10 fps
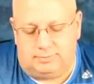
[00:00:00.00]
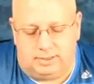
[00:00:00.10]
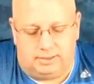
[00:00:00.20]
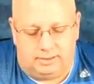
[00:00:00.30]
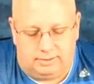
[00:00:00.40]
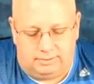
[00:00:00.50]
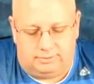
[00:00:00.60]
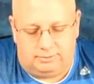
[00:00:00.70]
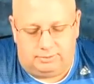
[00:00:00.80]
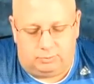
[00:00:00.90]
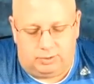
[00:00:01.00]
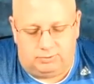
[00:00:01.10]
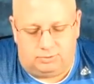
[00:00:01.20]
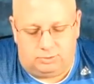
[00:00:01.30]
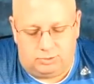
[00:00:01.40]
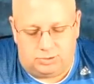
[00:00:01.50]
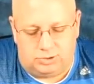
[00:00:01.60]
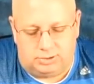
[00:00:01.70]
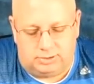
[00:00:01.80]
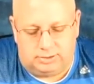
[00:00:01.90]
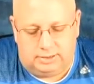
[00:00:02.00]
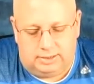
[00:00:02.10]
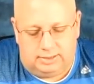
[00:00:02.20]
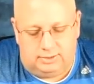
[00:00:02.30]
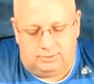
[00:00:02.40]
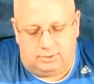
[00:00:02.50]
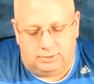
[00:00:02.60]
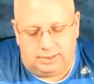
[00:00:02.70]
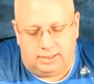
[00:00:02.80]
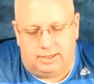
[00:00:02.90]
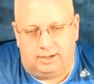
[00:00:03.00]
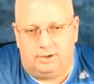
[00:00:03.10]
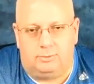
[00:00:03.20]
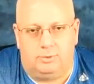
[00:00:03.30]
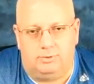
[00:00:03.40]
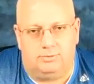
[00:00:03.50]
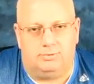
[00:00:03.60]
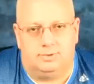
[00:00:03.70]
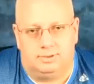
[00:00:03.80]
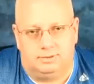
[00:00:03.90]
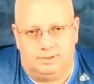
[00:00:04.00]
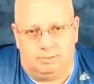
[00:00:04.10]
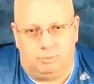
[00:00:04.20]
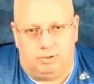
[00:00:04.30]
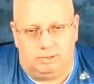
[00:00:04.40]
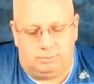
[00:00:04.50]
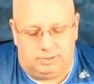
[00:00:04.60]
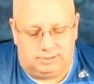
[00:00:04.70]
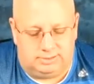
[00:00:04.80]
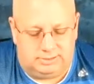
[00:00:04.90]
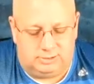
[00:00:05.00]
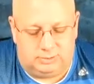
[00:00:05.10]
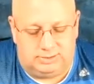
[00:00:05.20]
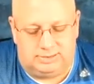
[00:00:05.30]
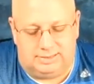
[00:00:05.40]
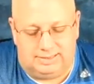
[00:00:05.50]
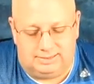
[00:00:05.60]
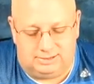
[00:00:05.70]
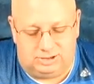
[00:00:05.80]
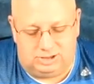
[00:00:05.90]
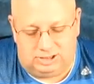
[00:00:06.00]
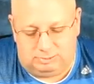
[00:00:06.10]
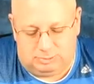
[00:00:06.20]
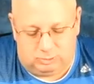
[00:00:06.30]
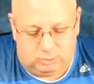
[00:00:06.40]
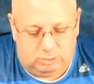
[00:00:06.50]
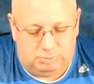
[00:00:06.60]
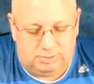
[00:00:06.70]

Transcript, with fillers: Uh, the resolution is only a hair worse than the Tamron, but it's an exquisite lens, it's cheap, it's well